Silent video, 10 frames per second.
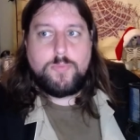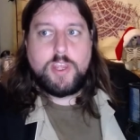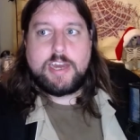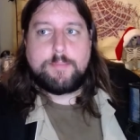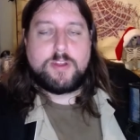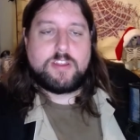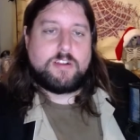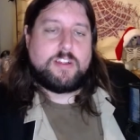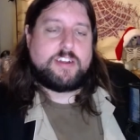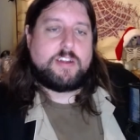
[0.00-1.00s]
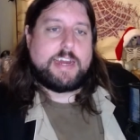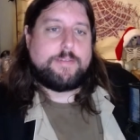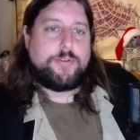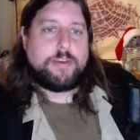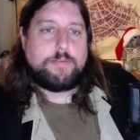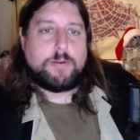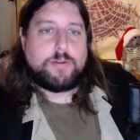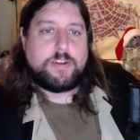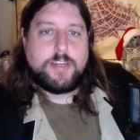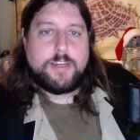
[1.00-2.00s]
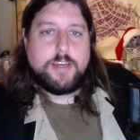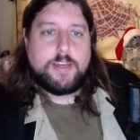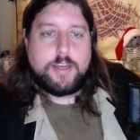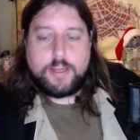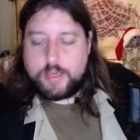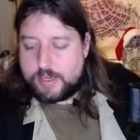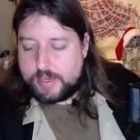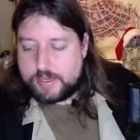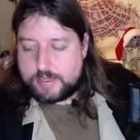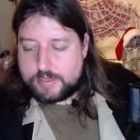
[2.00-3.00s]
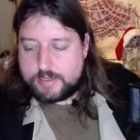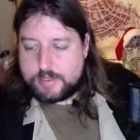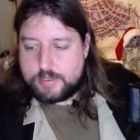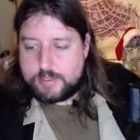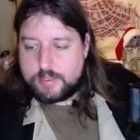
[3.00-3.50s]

I'm a little under halfway through it, and